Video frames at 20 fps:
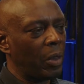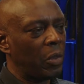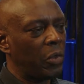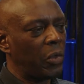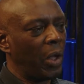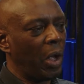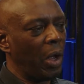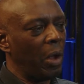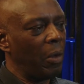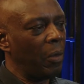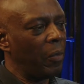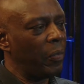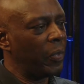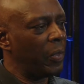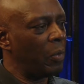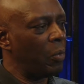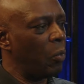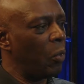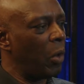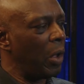So
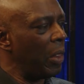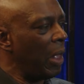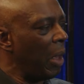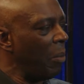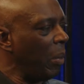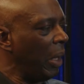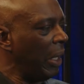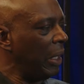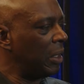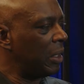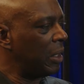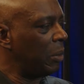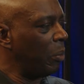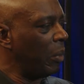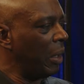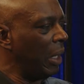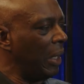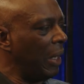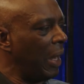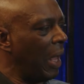what they mean to
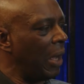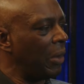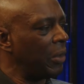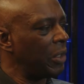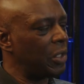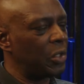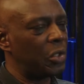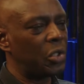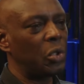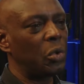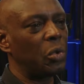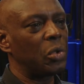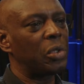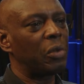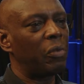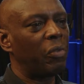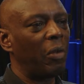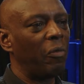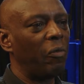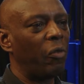me now is a
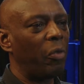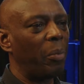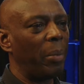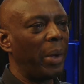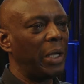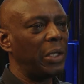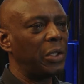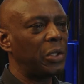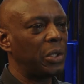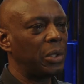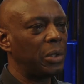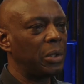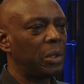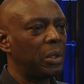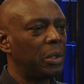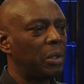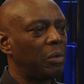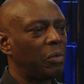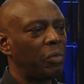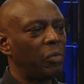source of information,
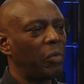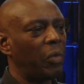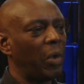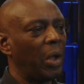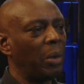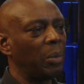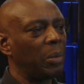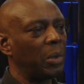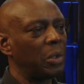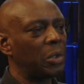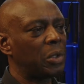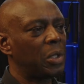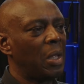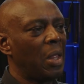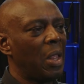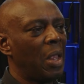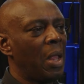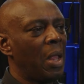very much.